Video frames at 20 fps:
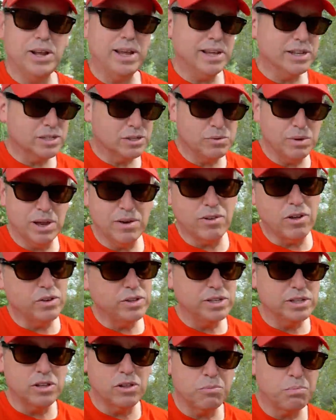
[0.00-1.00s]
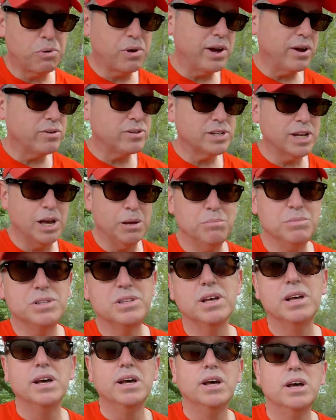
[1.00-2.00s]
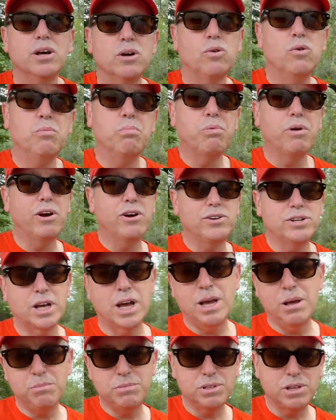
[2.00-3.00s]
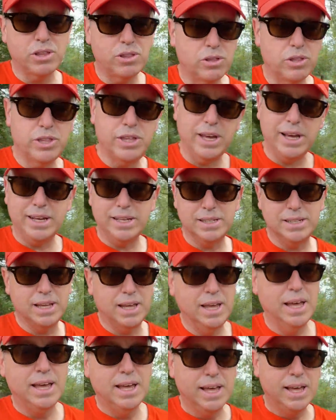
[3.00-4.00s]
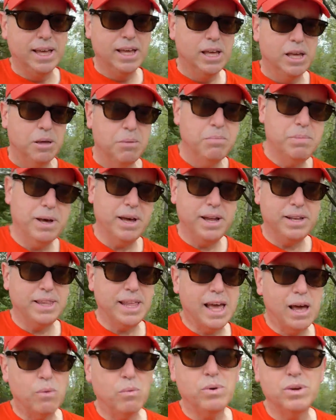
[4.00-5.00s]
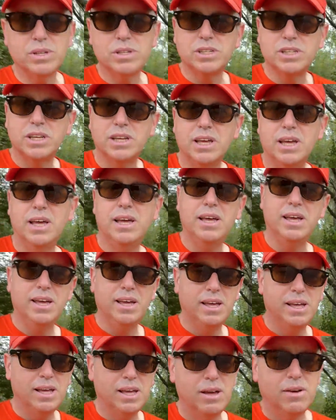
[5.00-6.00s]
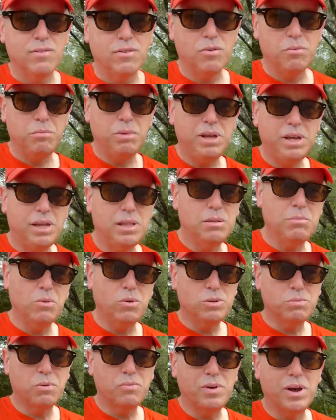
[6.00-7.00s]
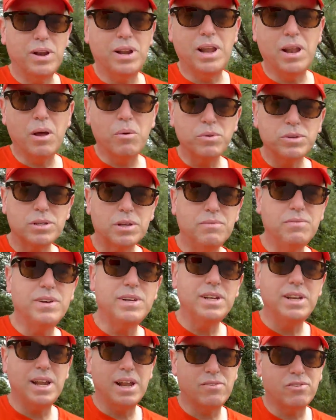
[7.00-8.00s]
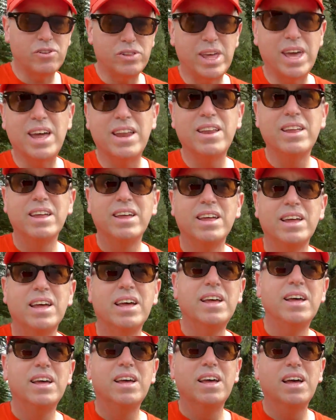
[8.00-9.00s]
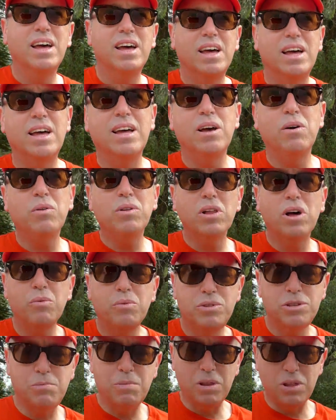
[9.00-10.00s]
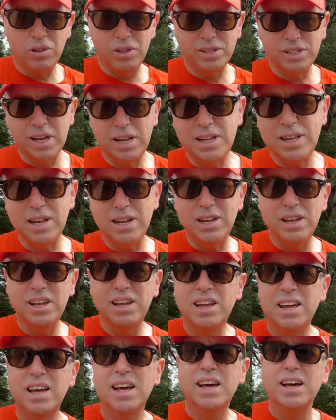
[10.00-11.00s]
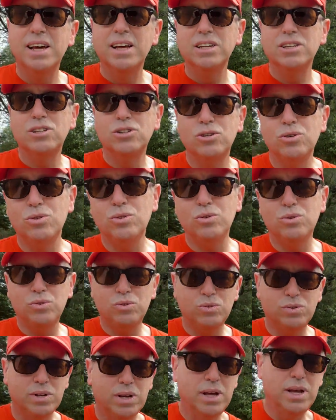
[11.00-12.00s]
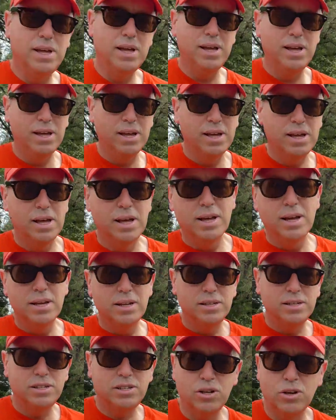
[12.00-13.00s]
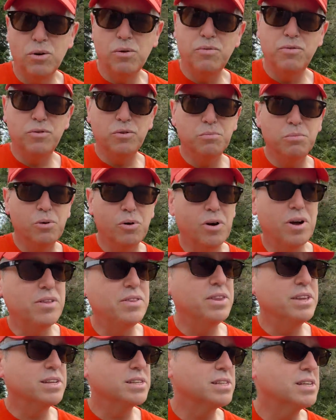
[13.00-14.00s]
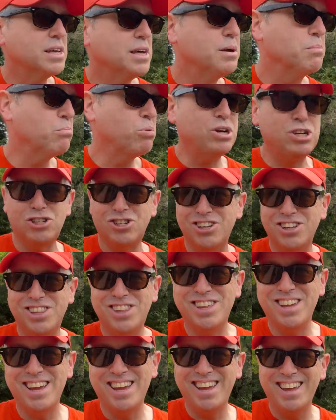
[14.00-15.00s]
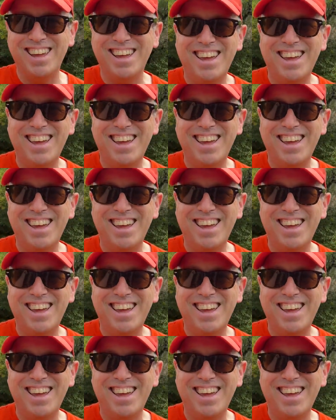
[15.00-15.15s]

I guess we had all these other prayer times, group prayer times, other things. But that was, for me, the most profound. And I was convicted after that, uh, along with some other things I did to to go full bore on this priesthood thing.